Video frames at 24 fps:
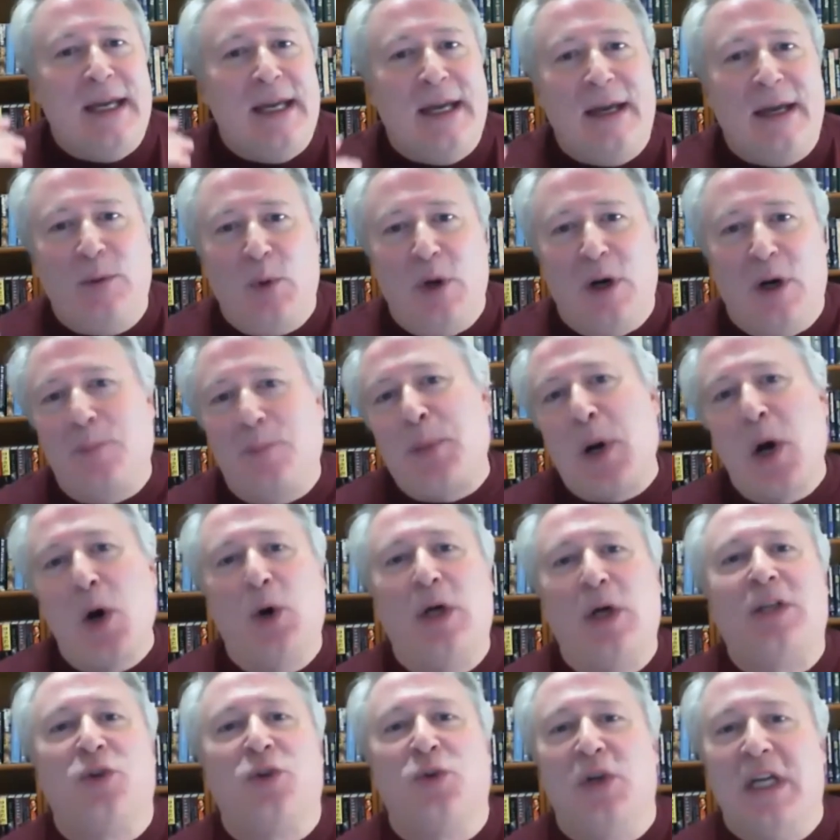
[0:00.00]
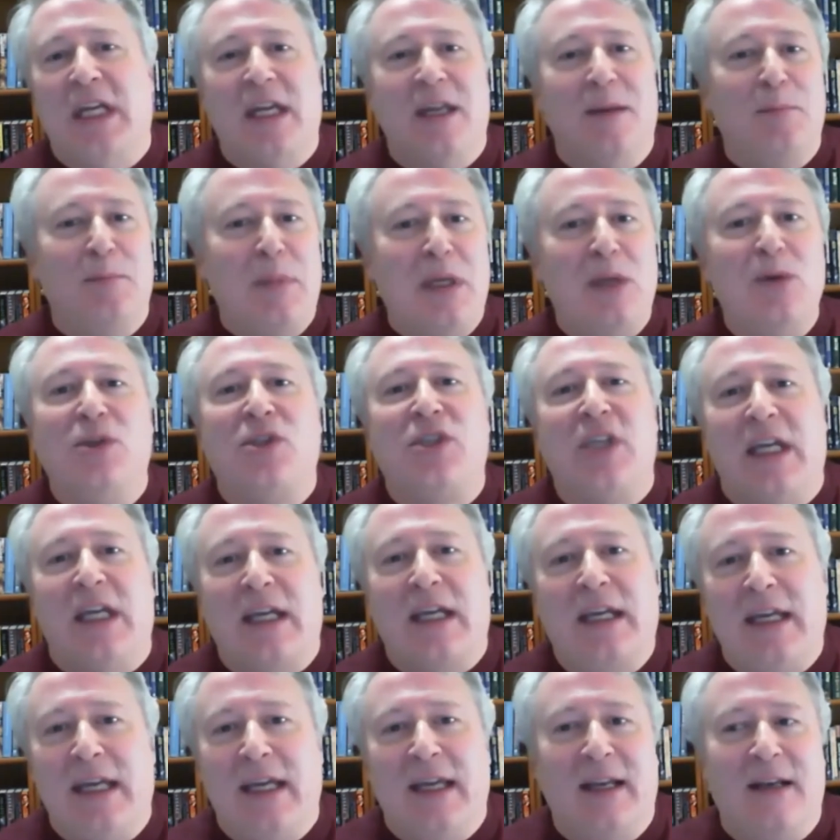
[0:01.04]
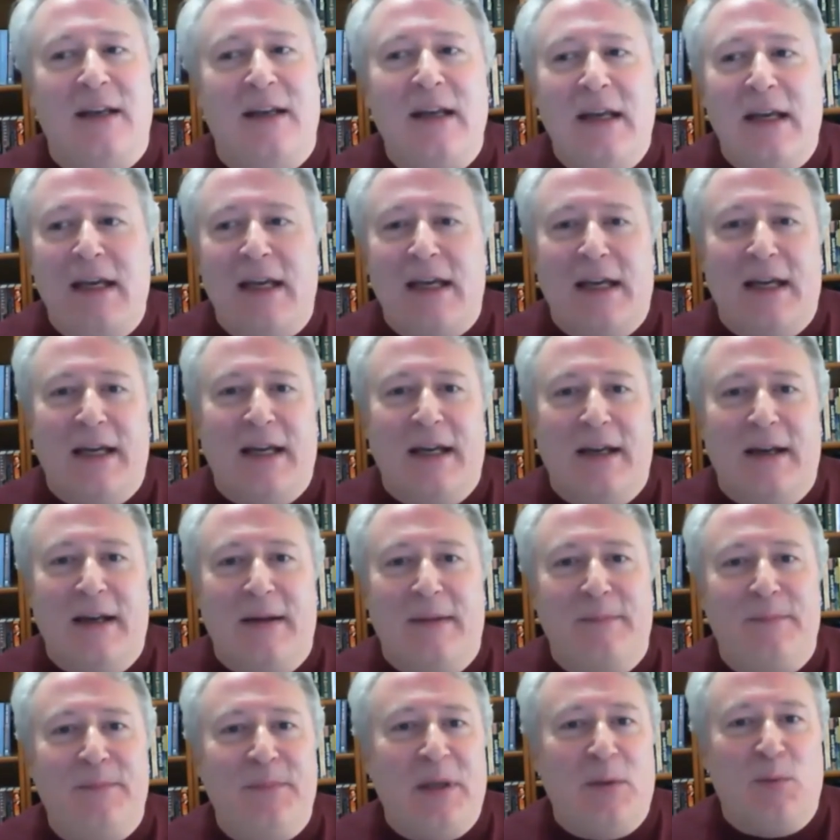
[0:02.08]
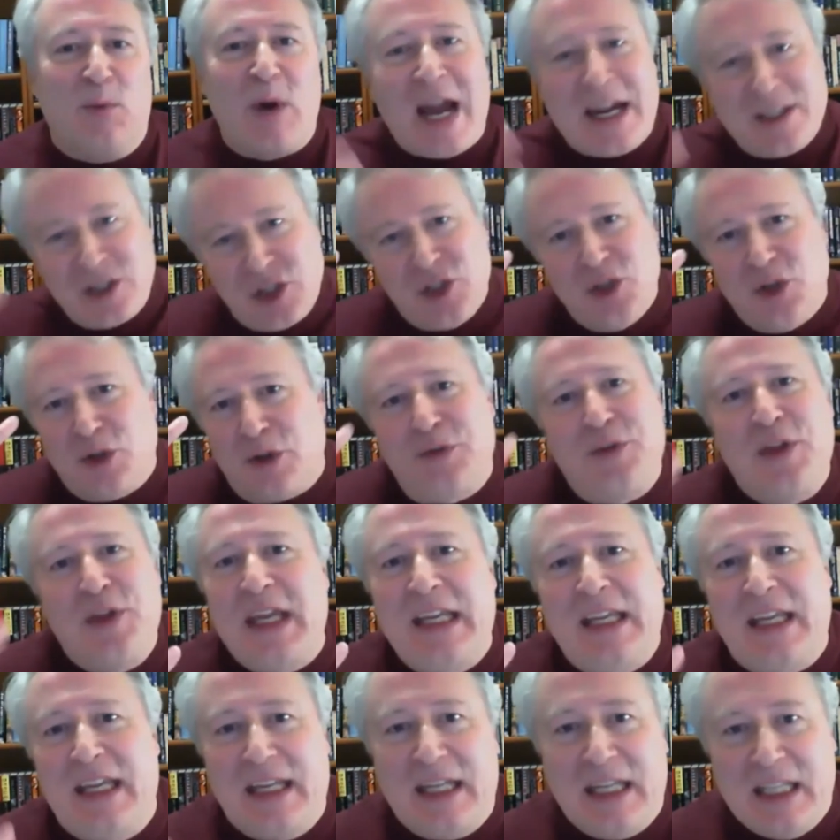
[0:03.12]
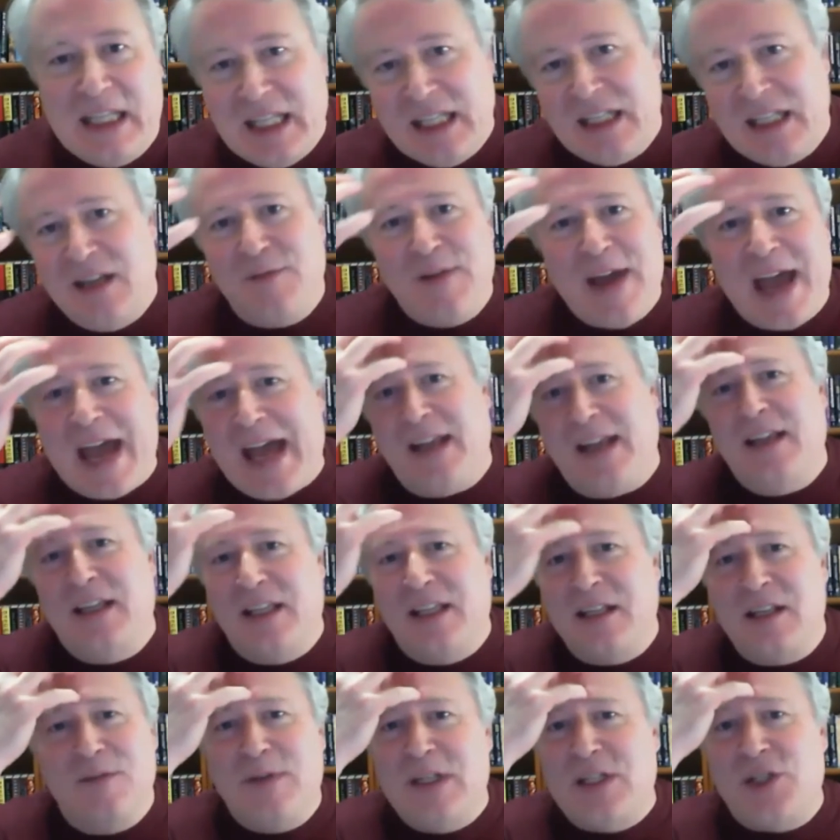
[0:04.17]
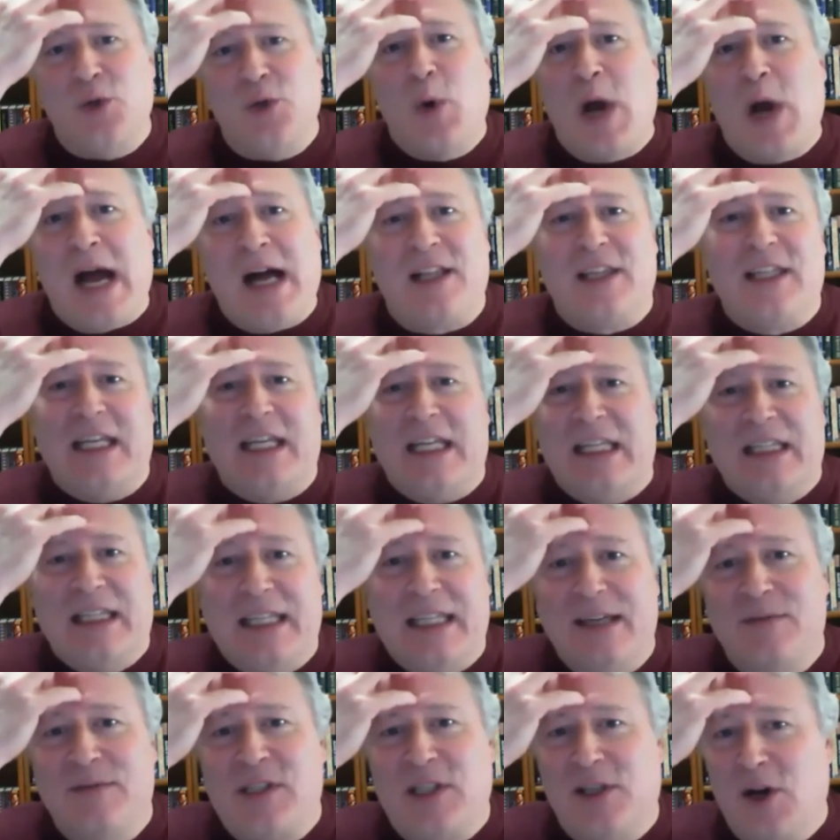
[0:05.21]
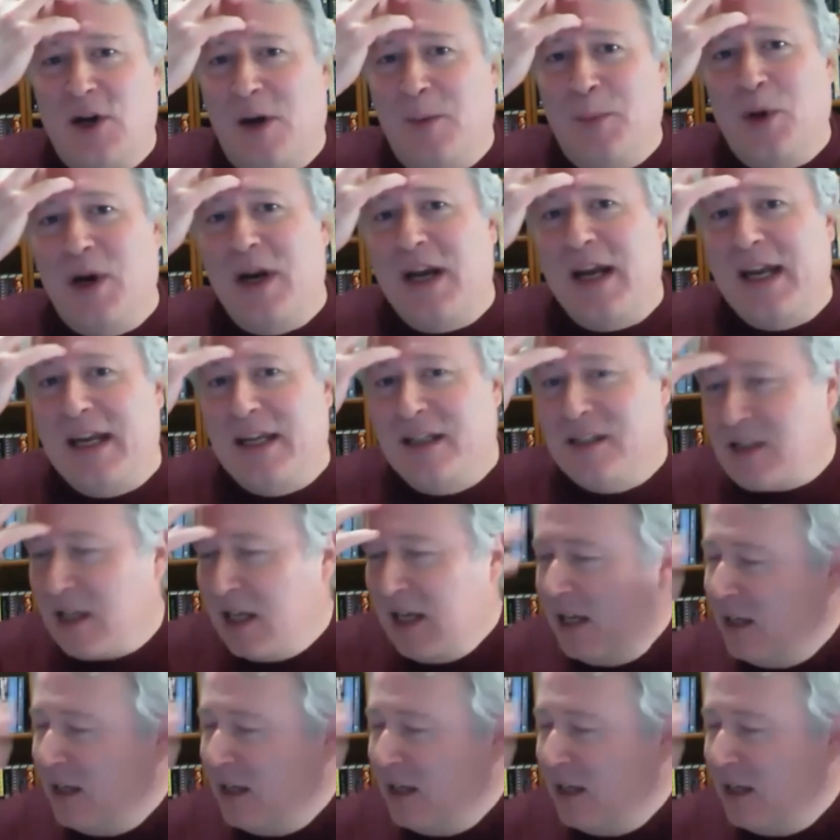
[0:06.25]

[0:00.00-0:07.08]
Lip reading: where poetry and music and rational thinking and individuality lives in our brains.